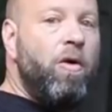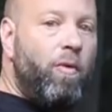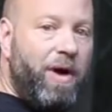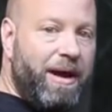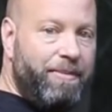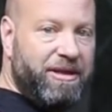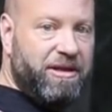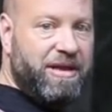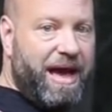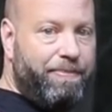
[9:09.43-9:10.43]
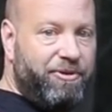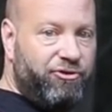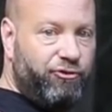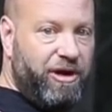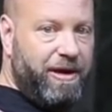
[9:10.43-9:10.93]
When I'm at the top of the
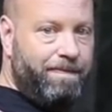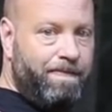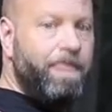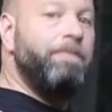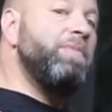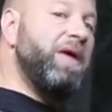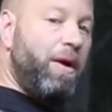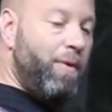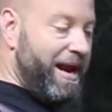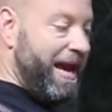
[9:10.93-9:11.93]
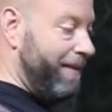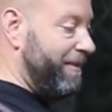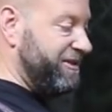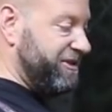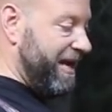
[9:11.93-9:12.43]
tree, and I want to hang
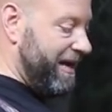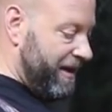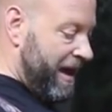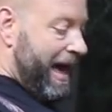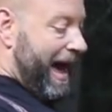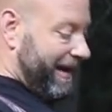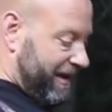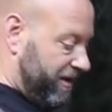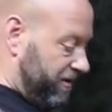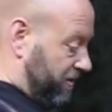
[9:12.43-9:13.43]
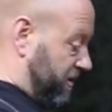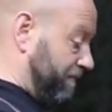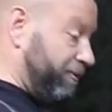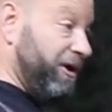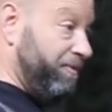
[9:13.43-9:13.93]
my stand, I can
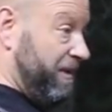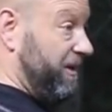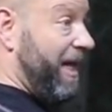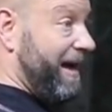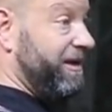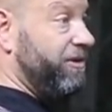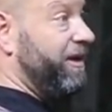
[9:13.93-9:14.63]
simply be locked in